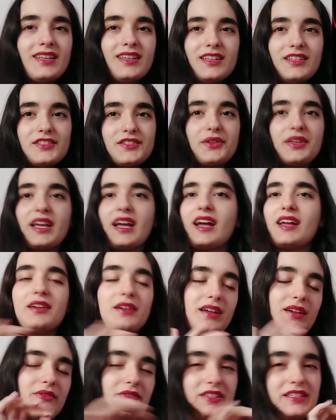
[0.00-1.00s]
So yeah,
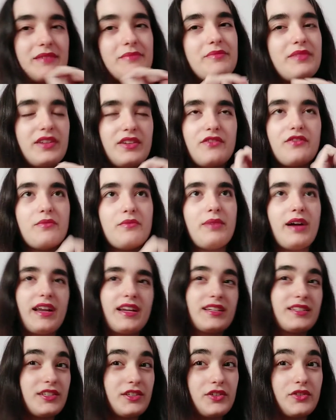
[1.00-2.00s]
it was a bit of a bad
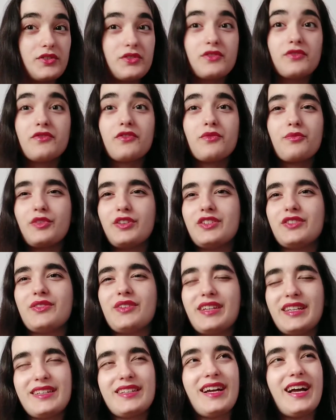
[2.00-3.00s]
execution for me, so
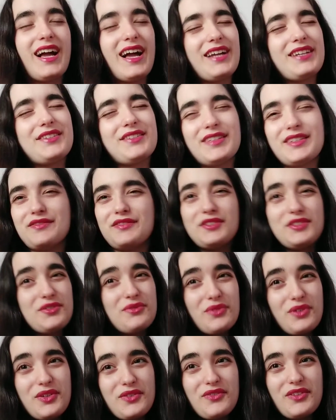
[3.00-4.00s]
I had to give it
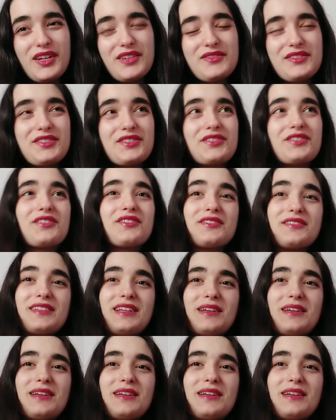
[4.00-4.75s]
2 out of 5 stars.